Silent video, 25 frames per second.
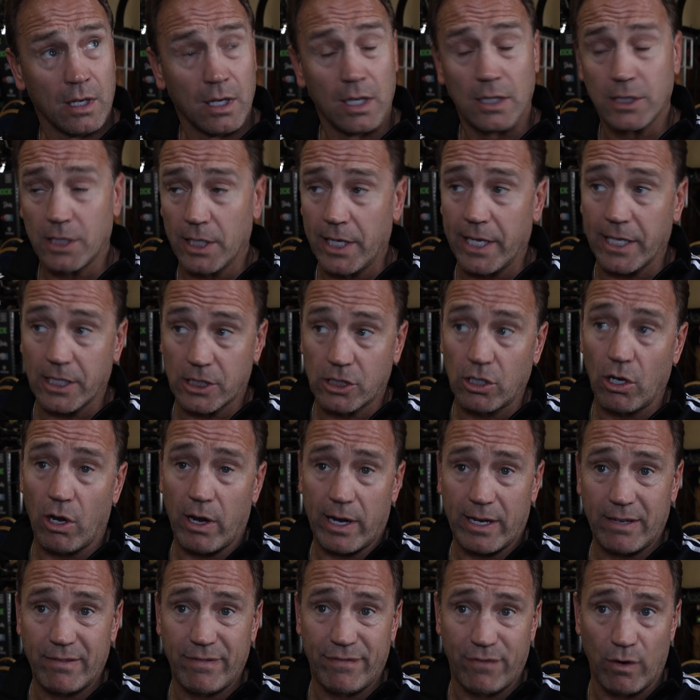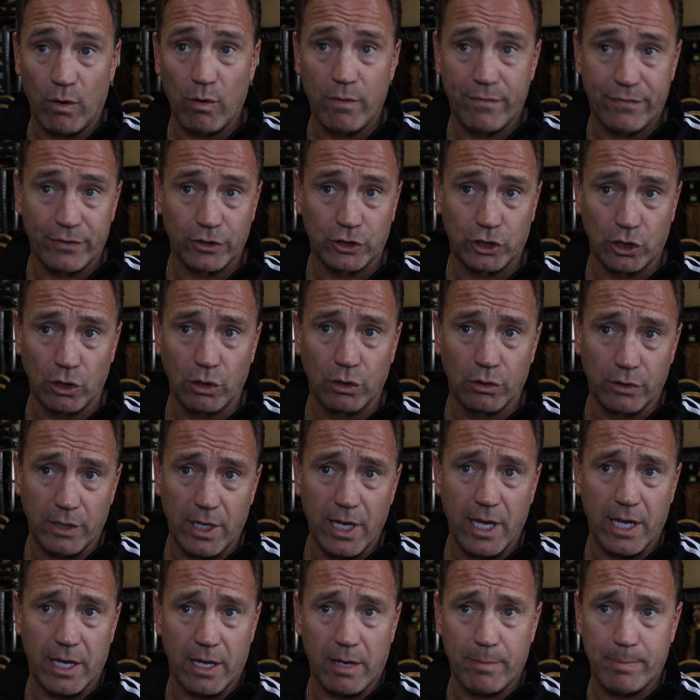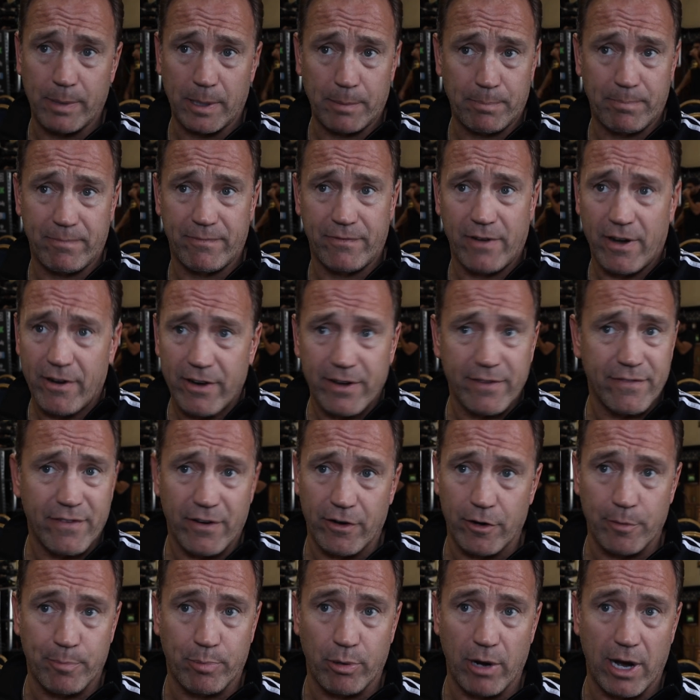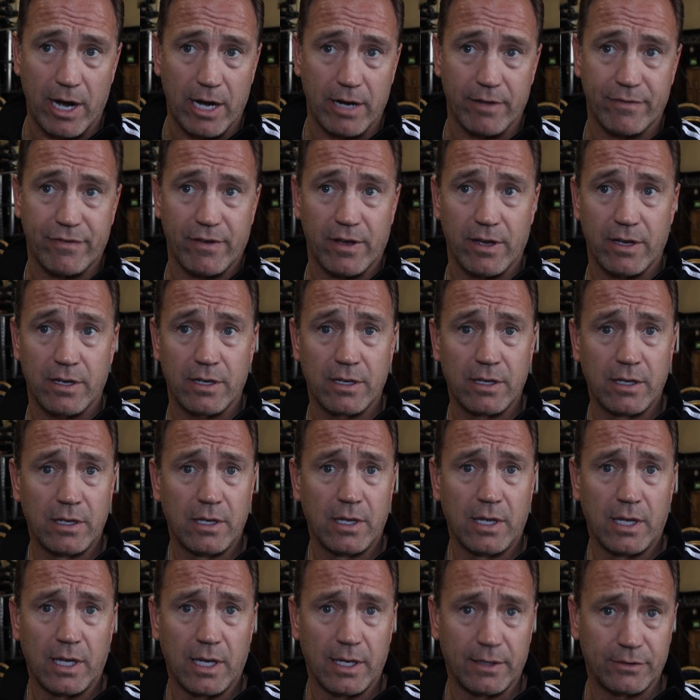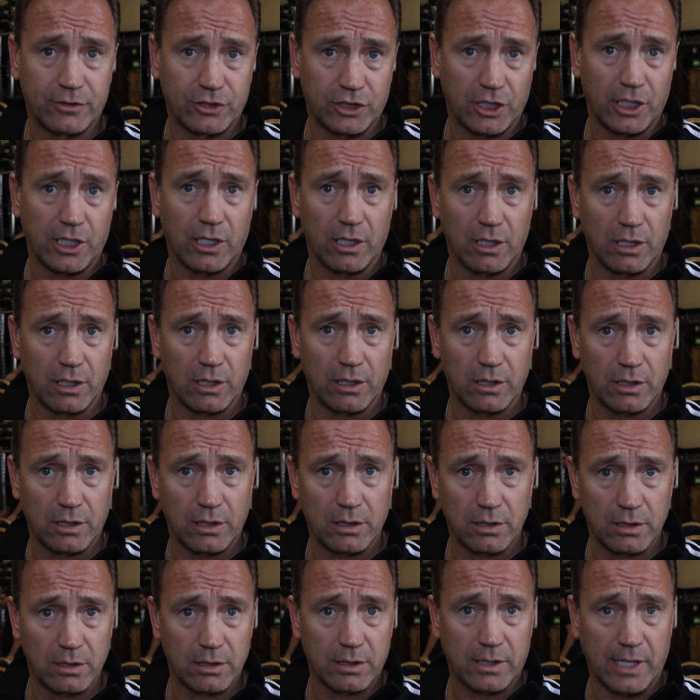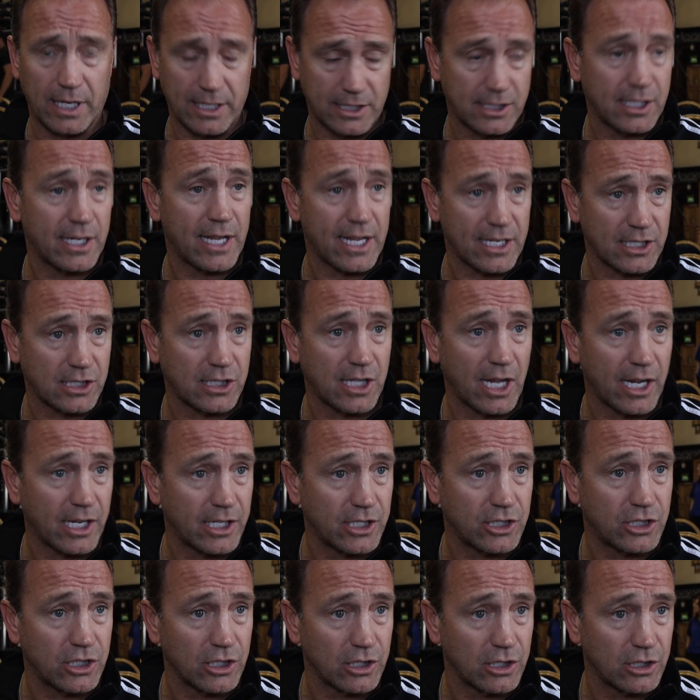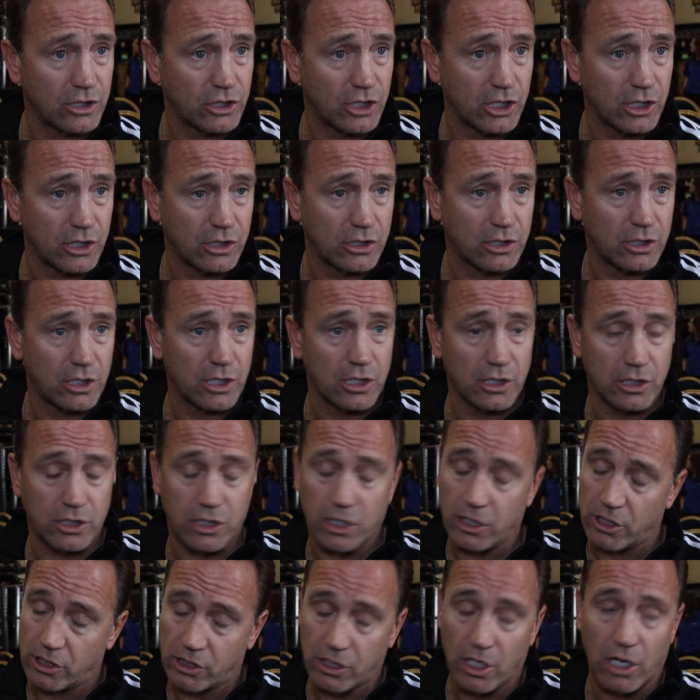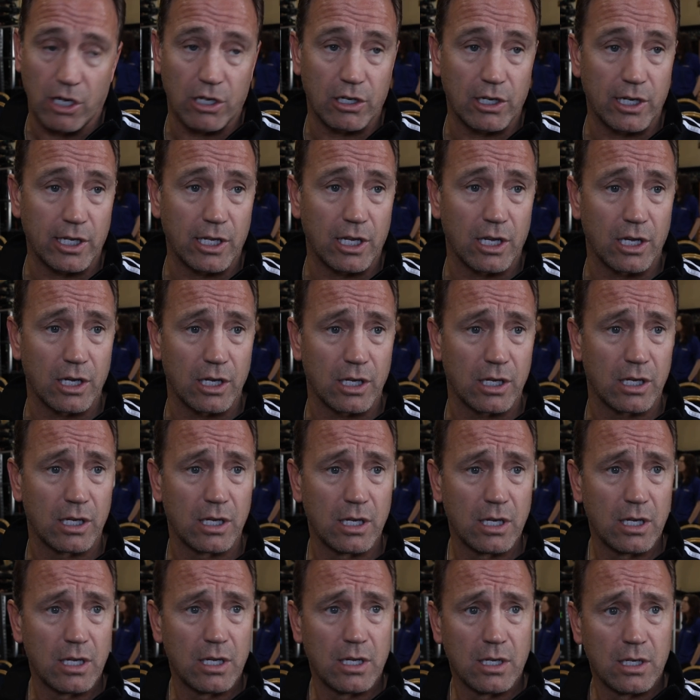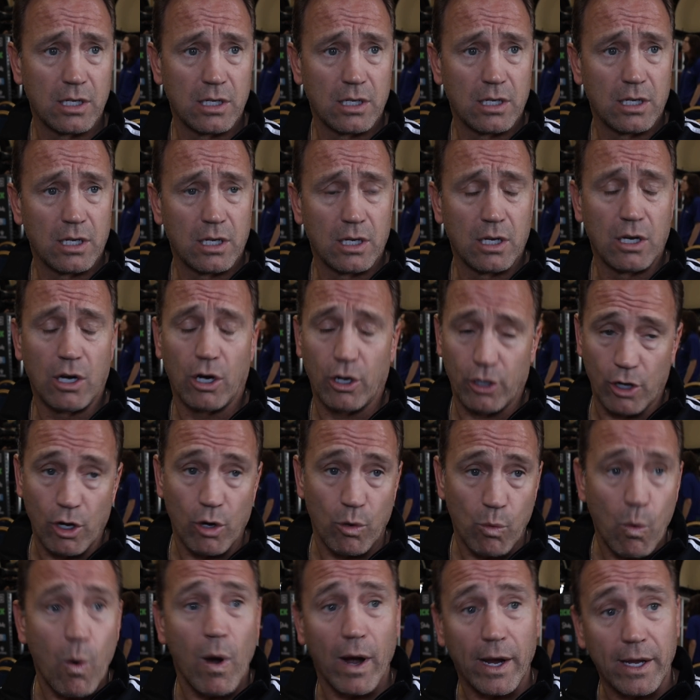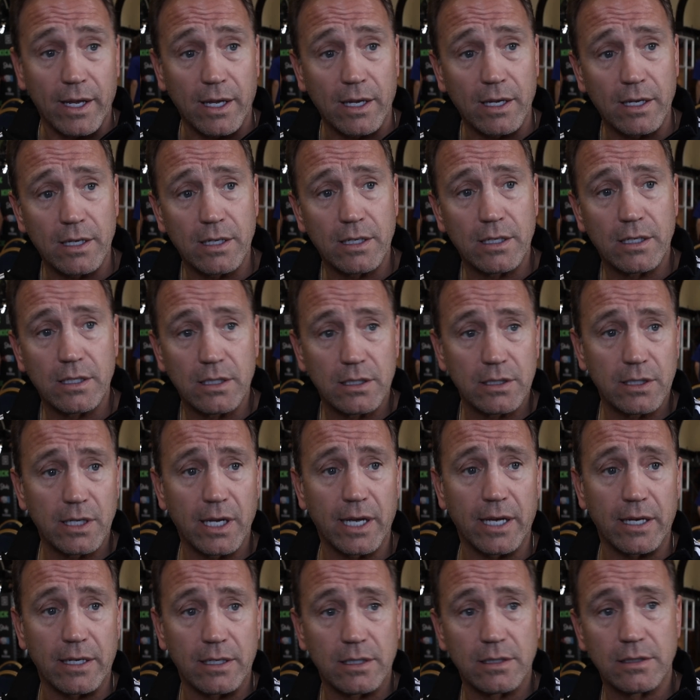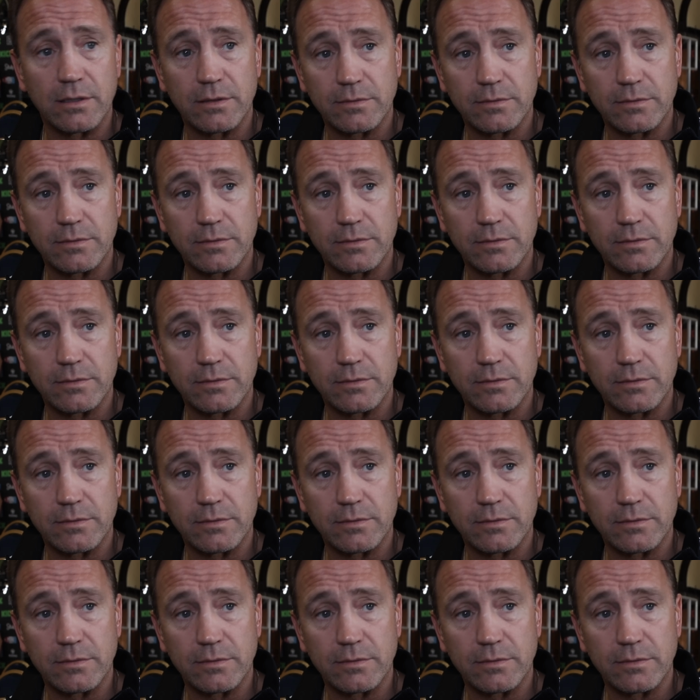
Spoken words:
It's an exciting thought for sure. Yeah, I'll be very, very proud of her if she gets to that stage, and she's certainly on her way. Yeah.